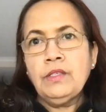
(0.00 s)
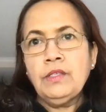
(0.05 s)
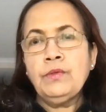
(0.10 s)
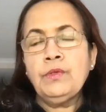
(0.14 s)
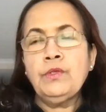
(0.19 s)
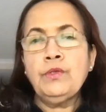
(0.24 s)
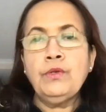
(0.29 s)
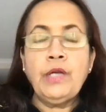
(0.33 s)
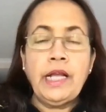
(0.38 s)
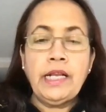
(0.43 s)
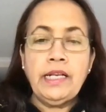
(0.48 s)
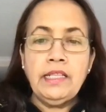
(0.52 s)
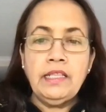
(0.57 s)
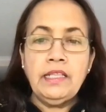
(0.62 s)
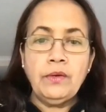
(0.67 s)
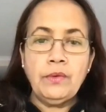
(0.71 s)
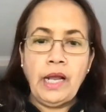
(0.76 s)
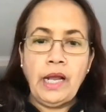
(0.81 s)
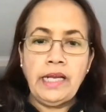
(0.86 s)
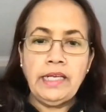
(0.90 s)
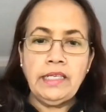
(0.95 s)
to get the
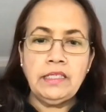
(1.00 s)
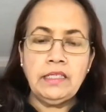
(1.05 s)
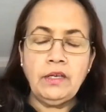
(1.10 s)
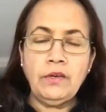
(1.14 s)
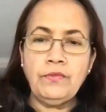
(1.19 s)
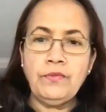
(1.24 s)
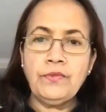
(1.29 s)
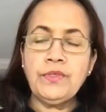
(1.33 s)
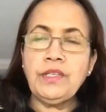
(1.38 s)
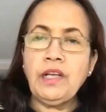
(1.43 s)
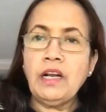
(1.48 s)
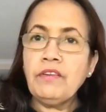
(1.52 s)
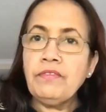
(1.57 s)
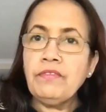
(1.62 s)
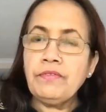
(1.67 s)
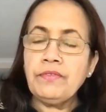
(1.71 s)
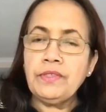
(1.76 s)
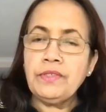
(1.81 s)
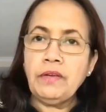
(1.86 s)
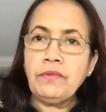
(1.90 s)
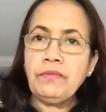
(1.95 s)
right of
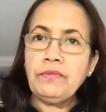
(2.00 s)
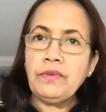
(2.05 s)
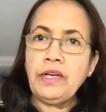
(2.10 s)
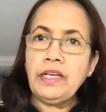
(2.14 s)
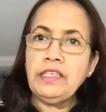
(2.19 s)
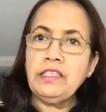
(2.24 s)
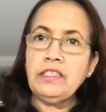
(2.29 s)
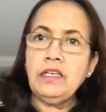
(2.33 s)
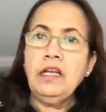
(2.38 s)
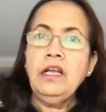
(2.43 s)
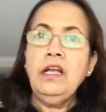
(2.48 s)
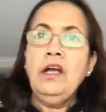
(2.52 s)
suffrage